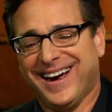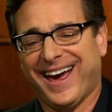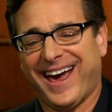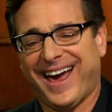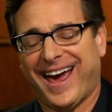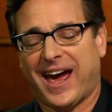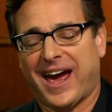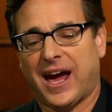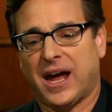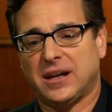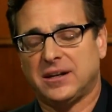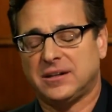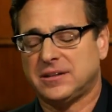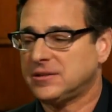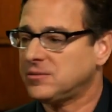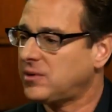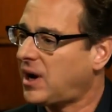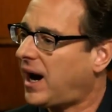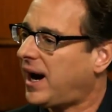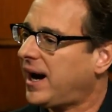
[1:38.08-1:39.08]
and
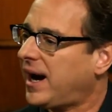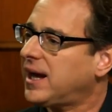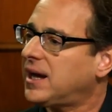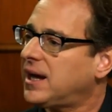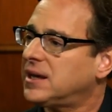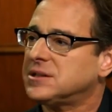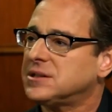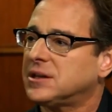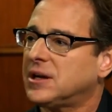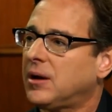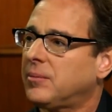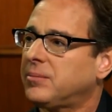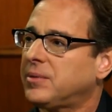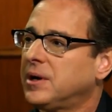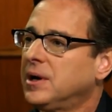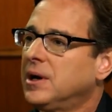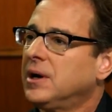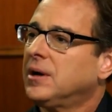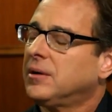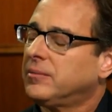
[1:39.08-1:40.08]
I ended up
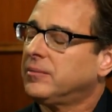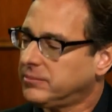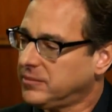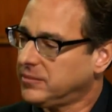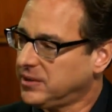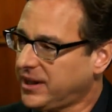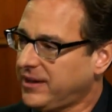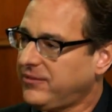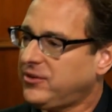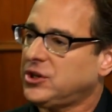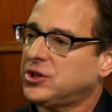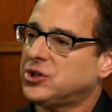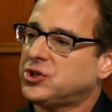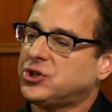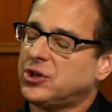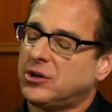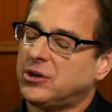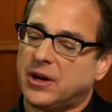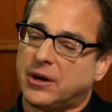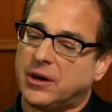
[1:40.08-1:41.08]
leaving the
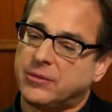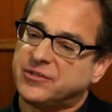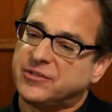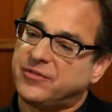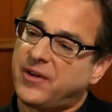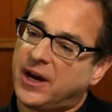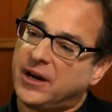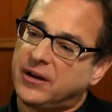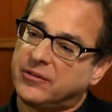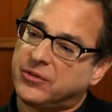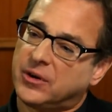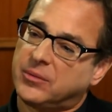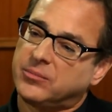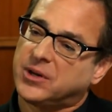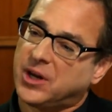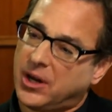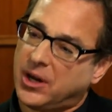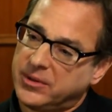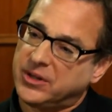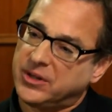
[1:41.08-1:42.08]
show that I was fired from,
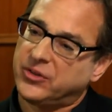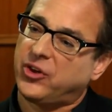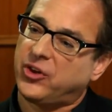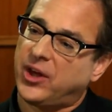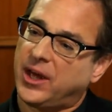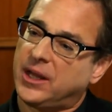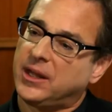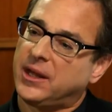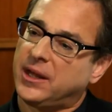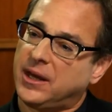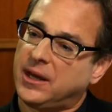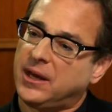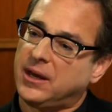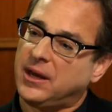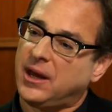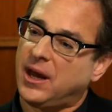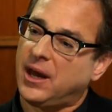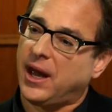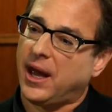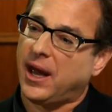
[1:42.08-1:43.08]
coming to LA,
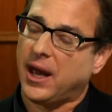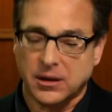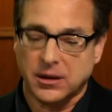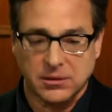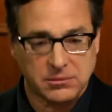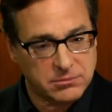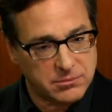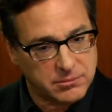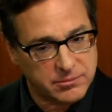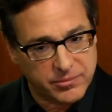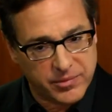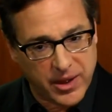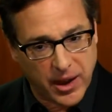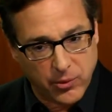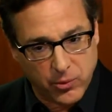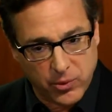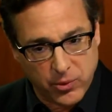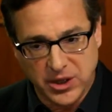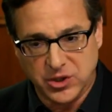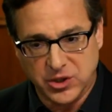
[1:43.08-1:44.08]
and they
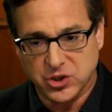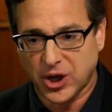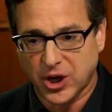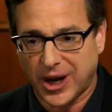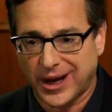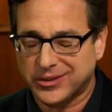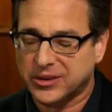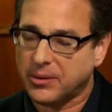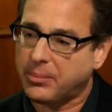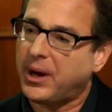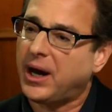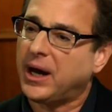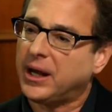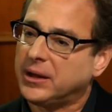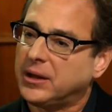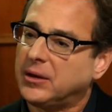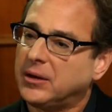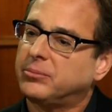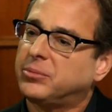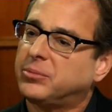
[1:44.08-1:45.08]
reshot the
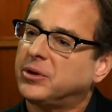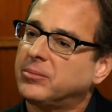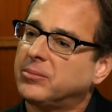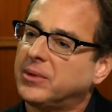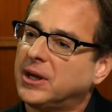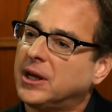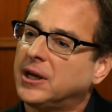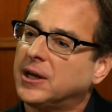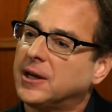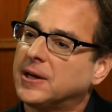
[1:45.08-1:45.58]
pilot and put me in it.